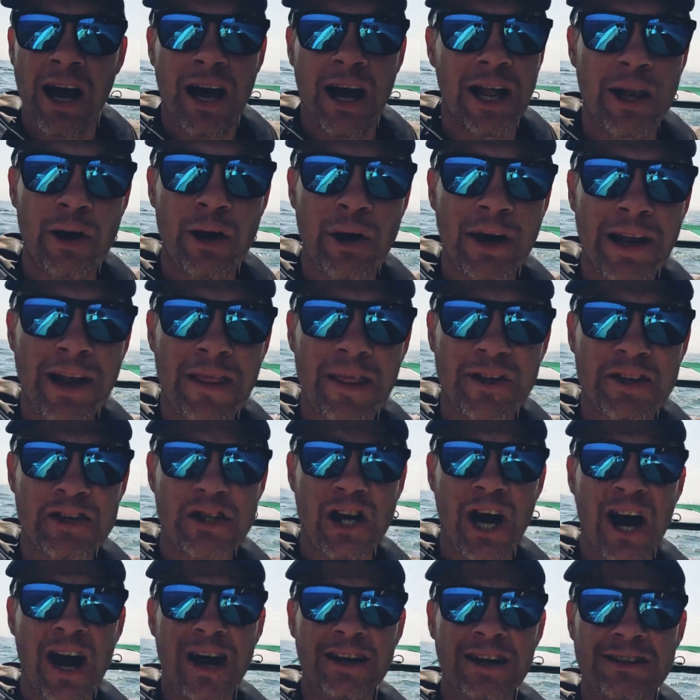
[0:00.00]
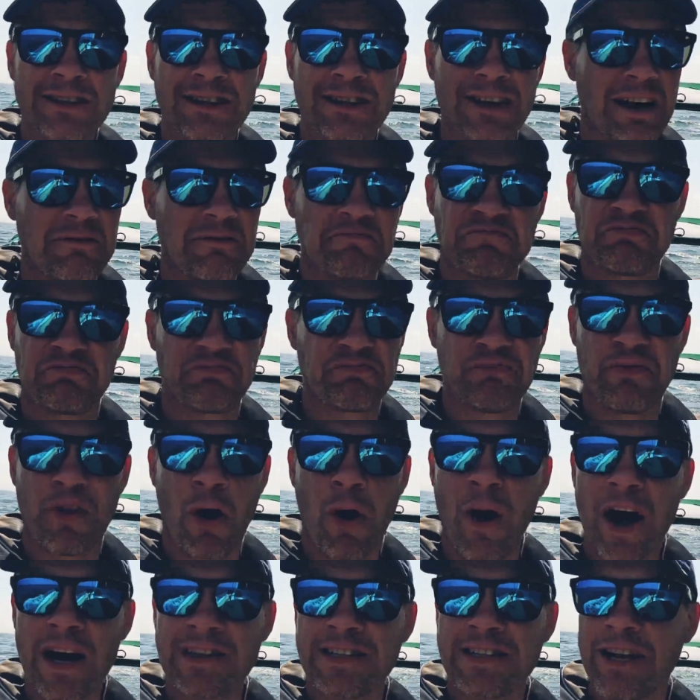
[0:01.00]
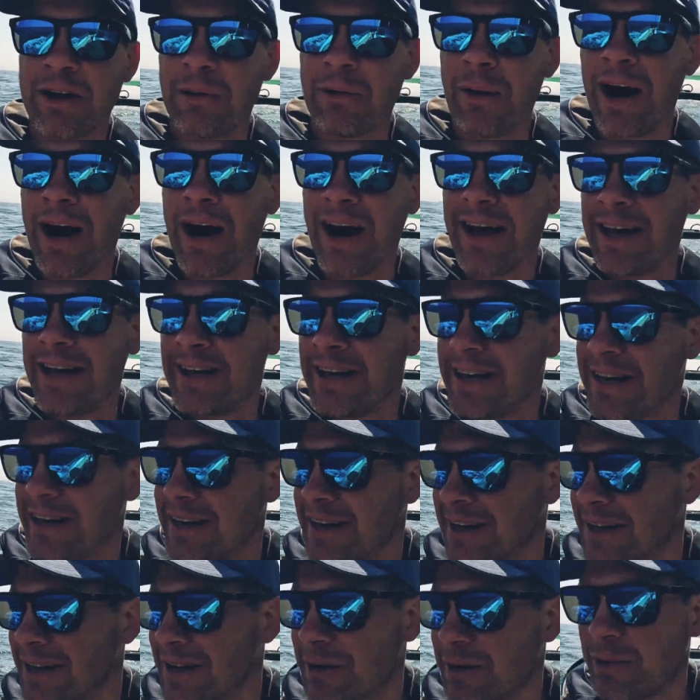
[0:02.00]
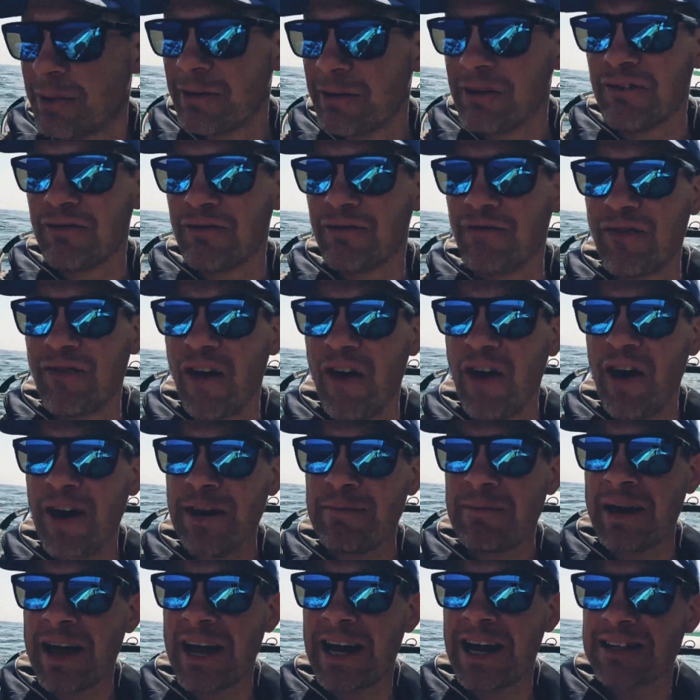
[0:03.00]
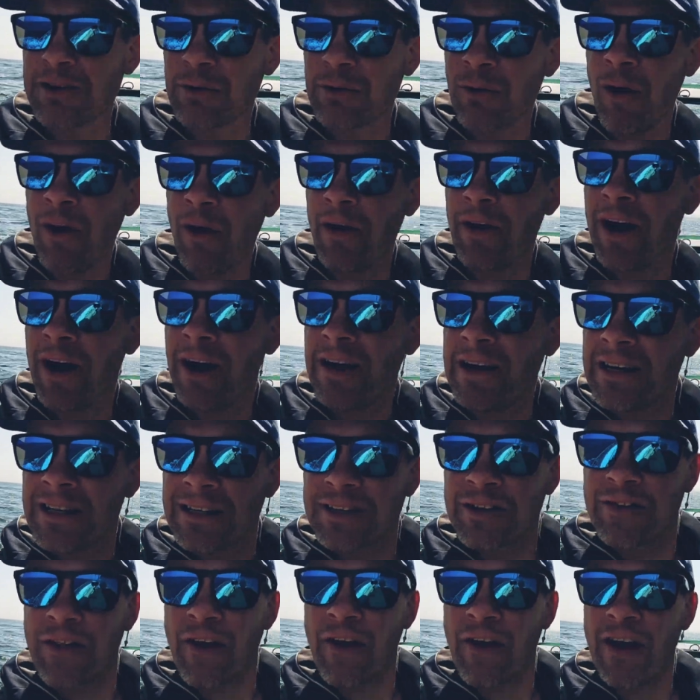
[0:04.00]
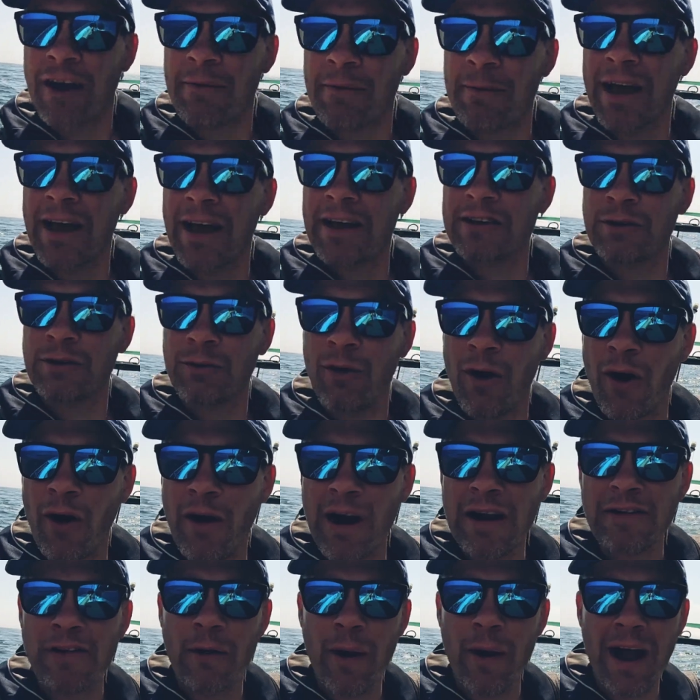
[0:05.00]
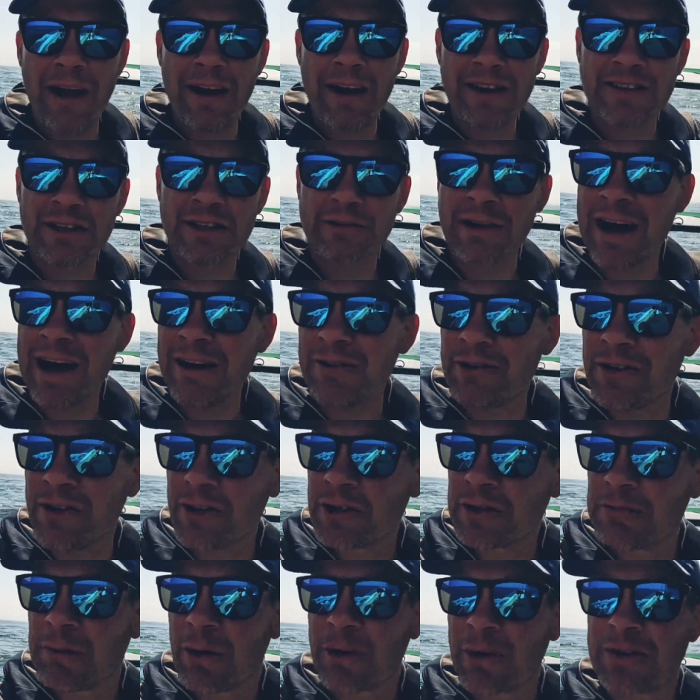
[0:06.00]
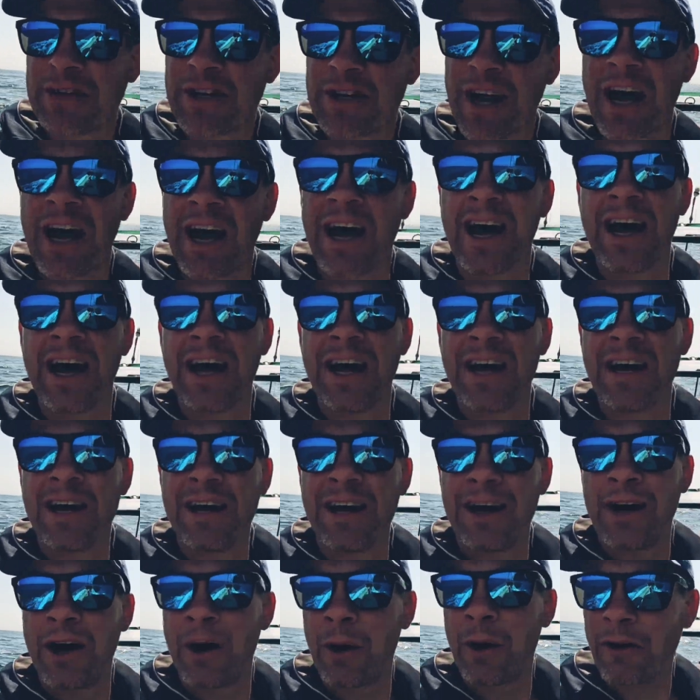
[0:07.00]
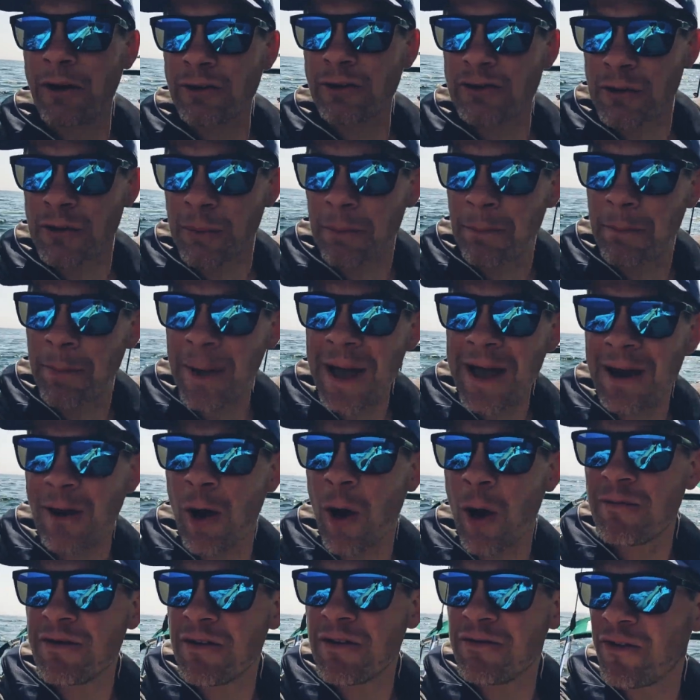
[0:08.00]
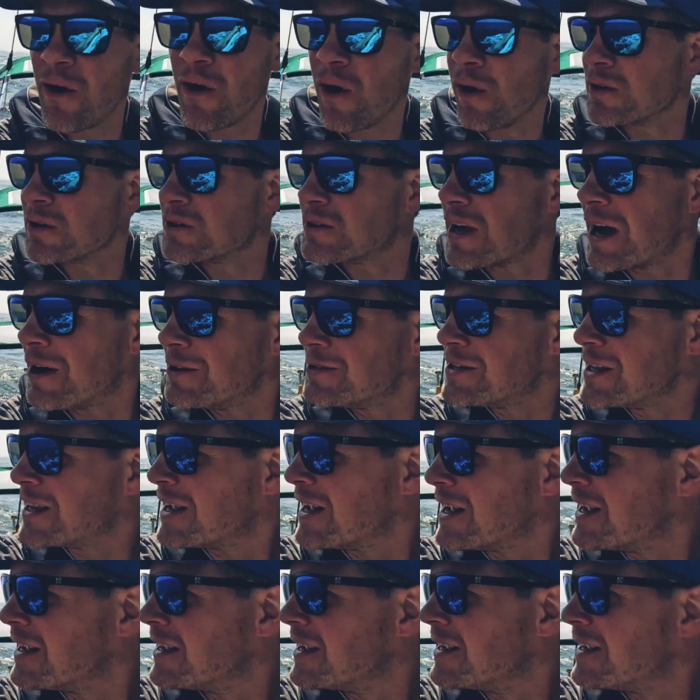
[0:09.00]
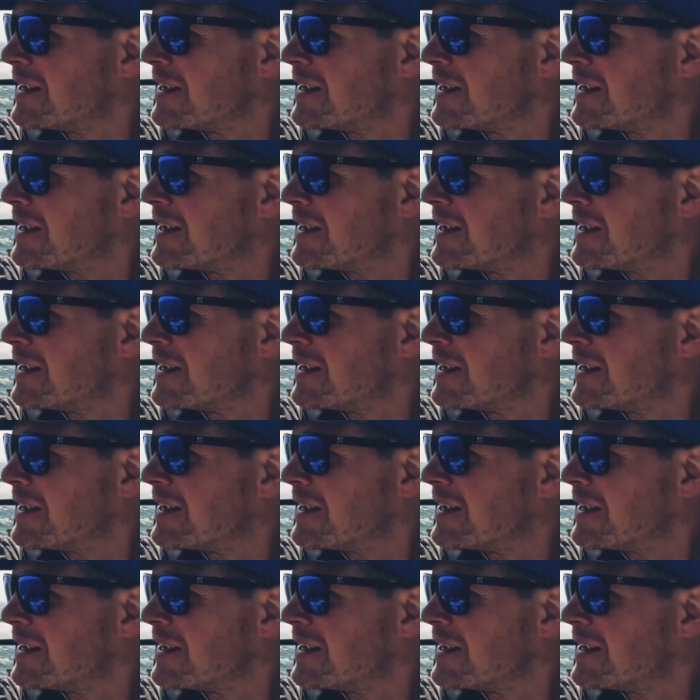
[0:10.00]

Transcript: looking at the chart, no idea why, we're in 30 metres of water and there's 30 metres of water everywhere else around us, but we've got some big overfalls out here.